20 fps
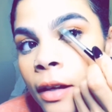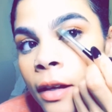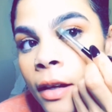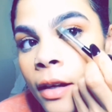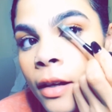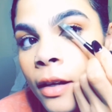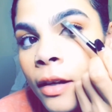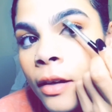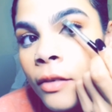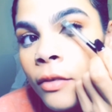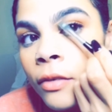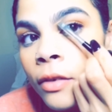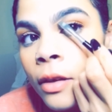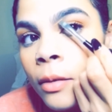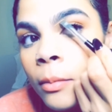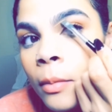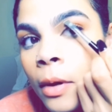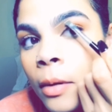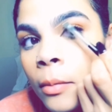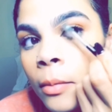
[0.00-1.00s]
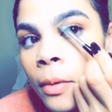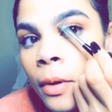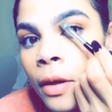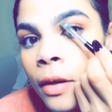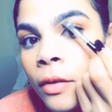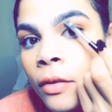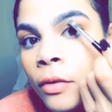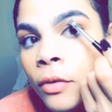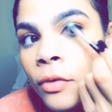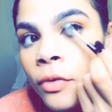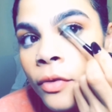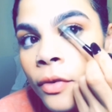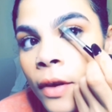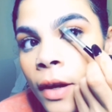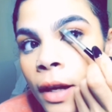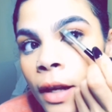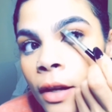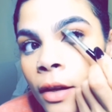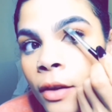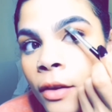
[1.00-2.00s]
Remember to
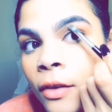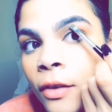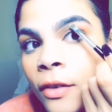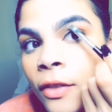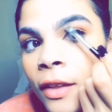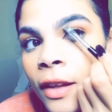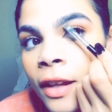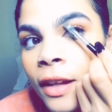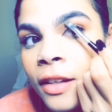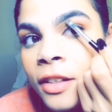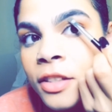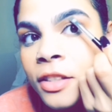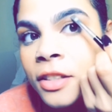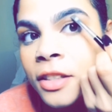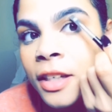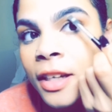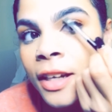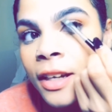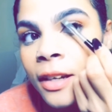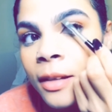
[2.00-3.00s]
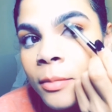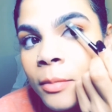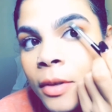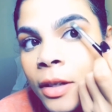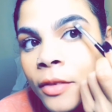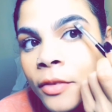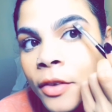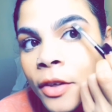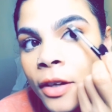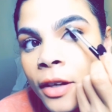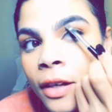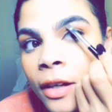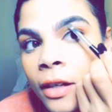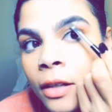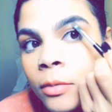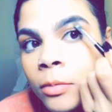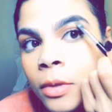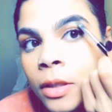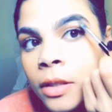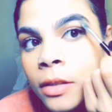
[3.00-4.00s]
follow the shape of your
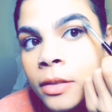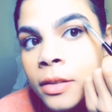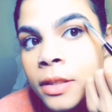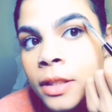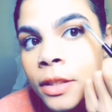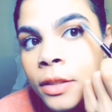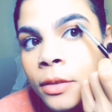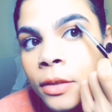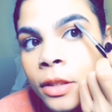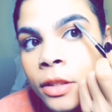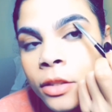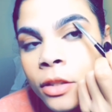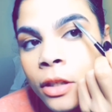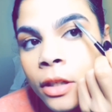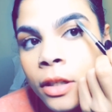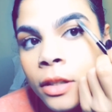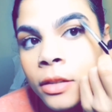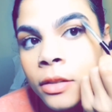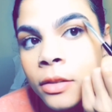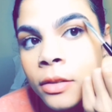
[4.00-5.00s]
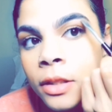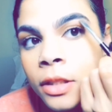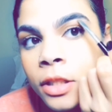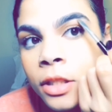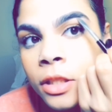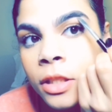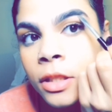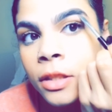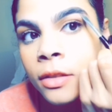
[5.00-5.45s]
eyebrows that you are trying to achieve,